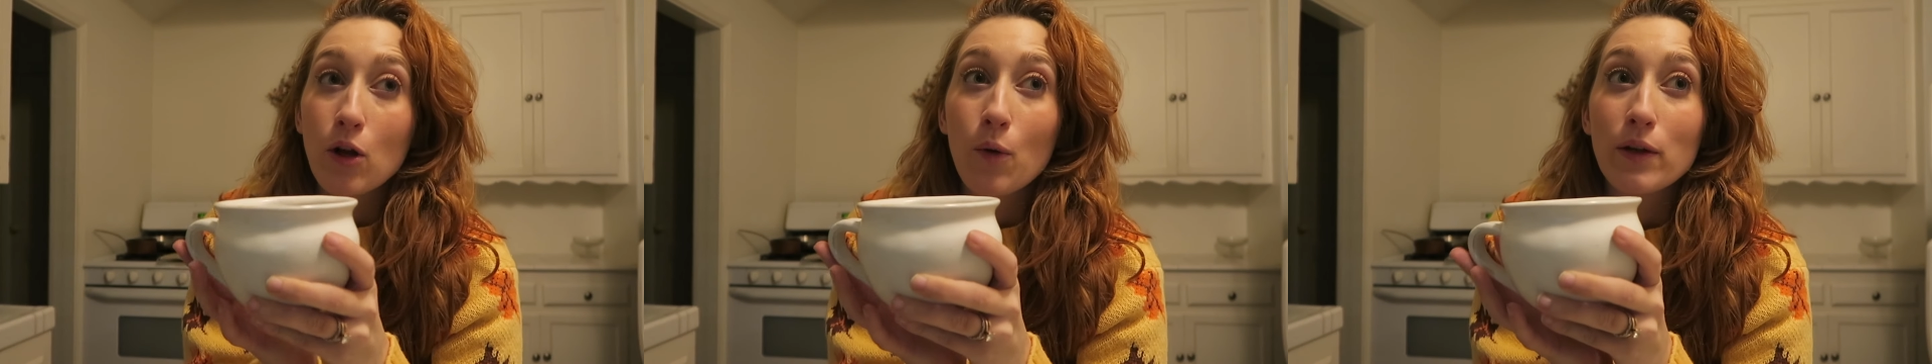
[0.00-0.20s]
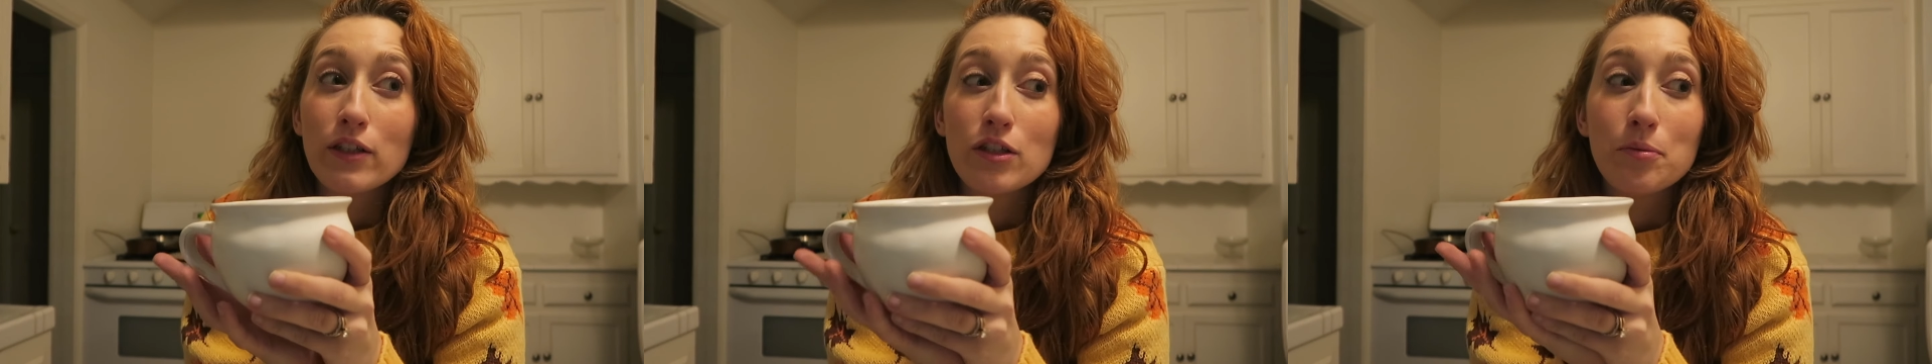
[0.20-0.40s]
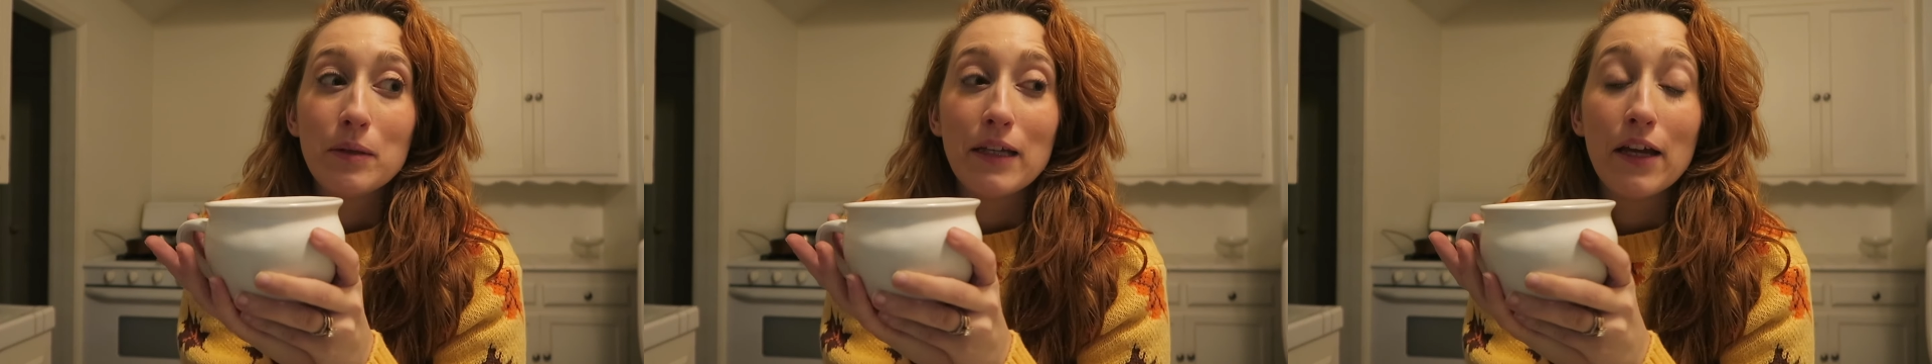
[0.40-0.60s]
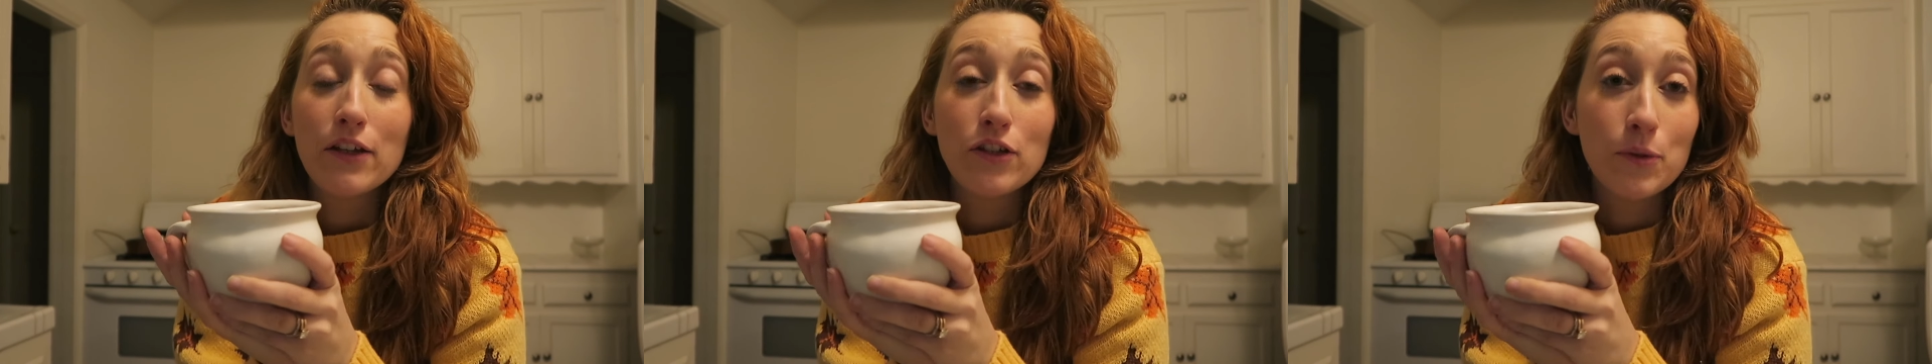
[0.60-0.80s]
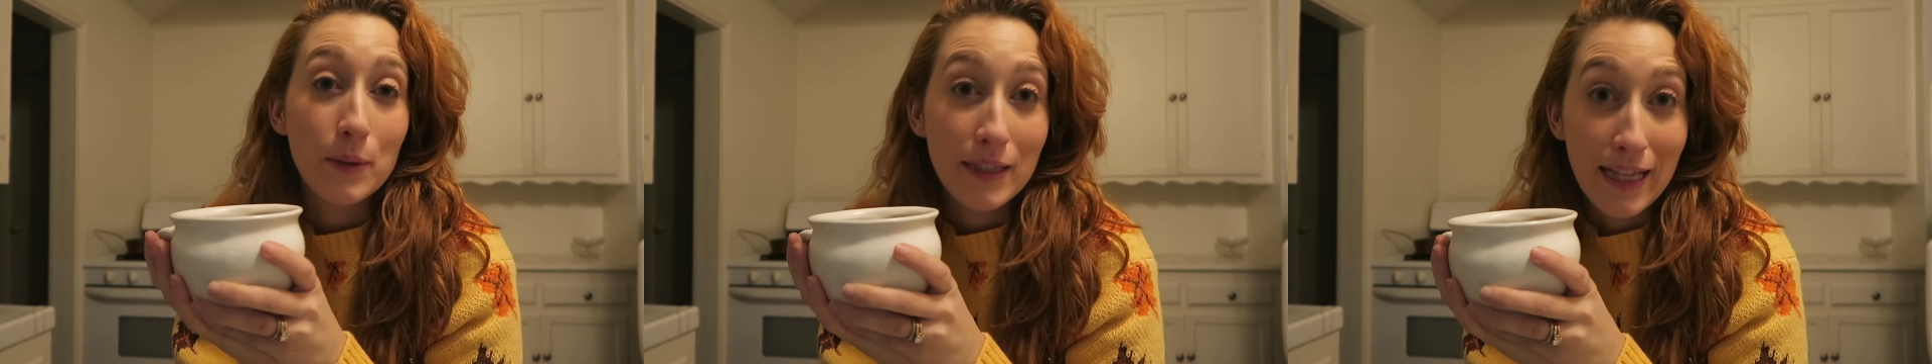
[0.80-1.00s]
going to be
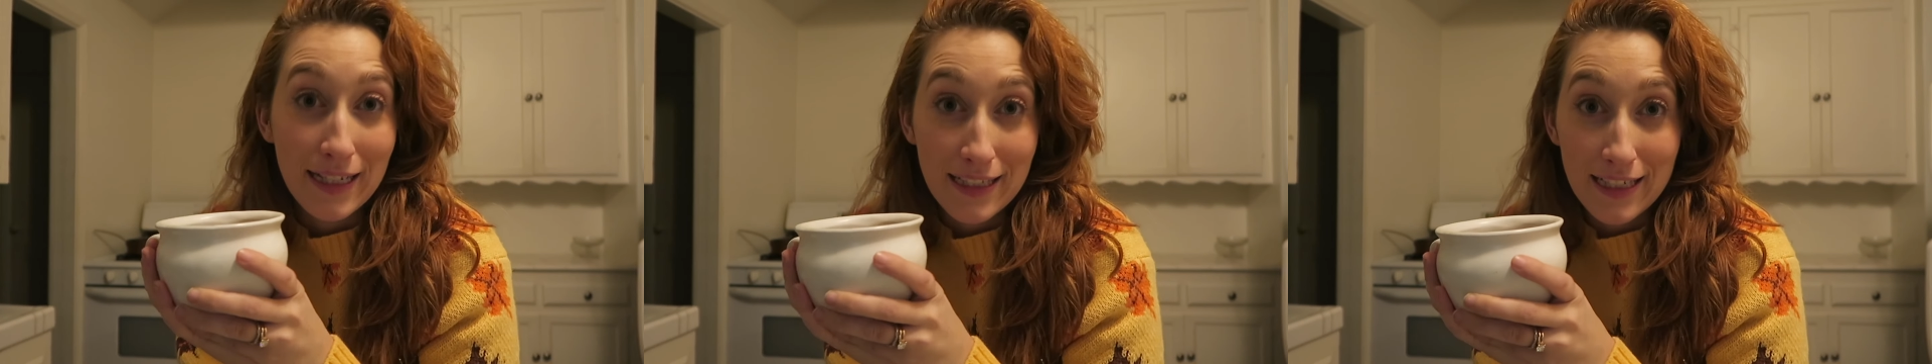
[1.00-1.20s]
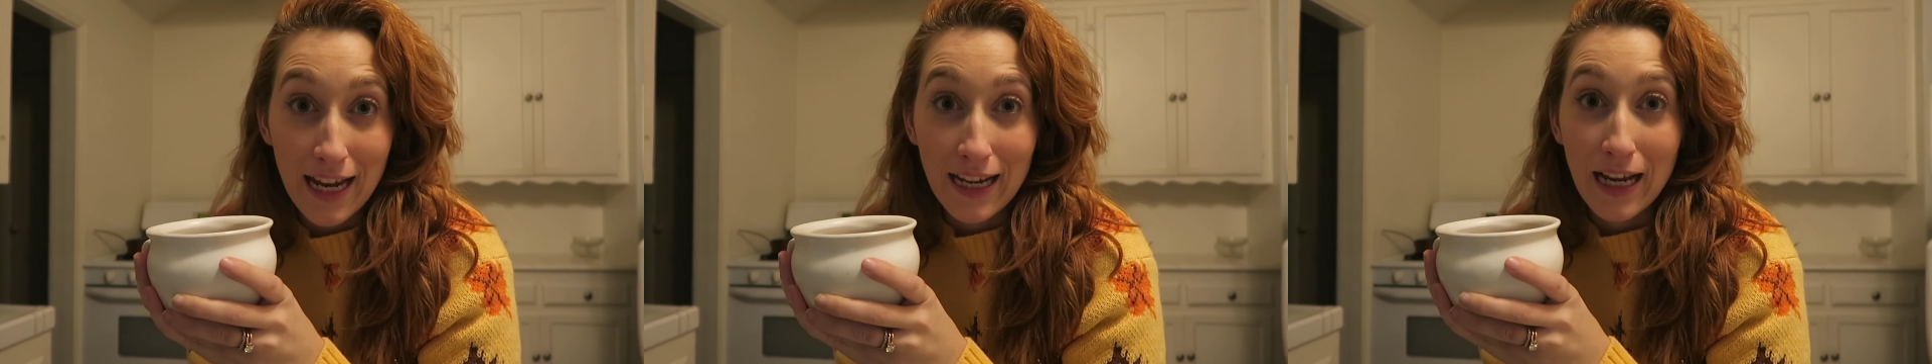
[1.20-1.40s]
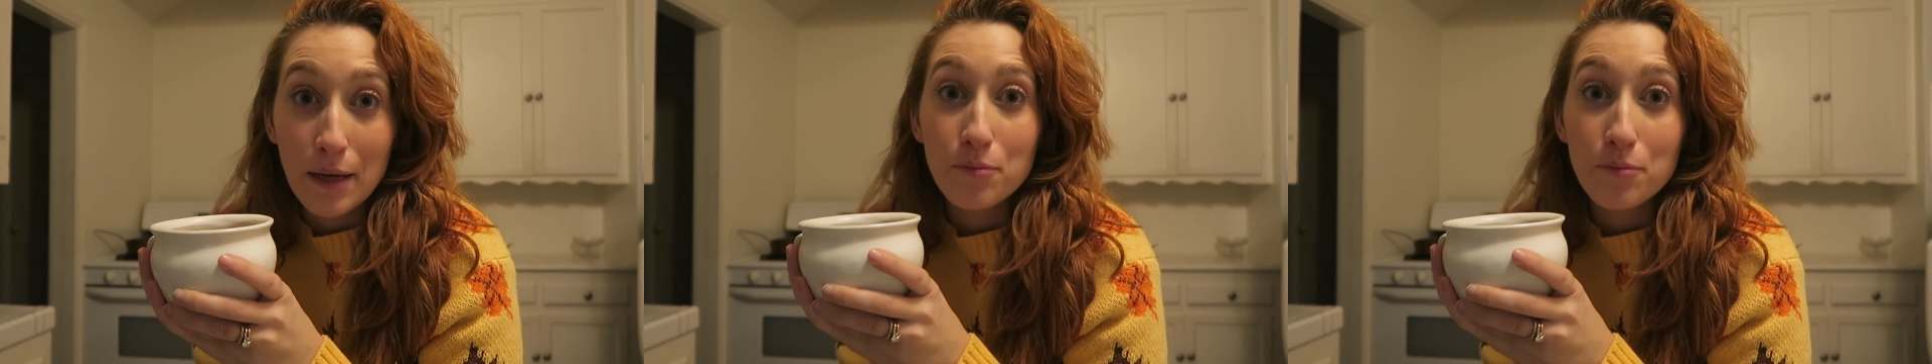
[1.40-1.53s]
doing that tonight.